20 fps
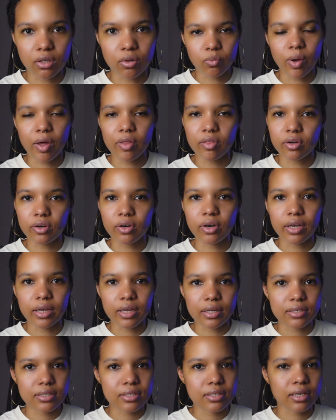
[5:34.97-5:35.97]
whether
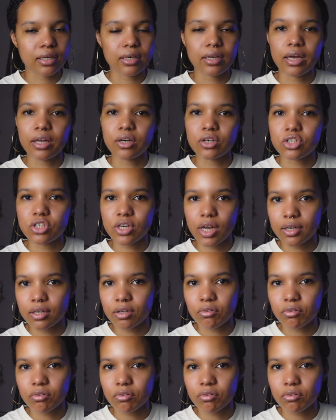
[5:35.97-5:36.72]
it's an energetic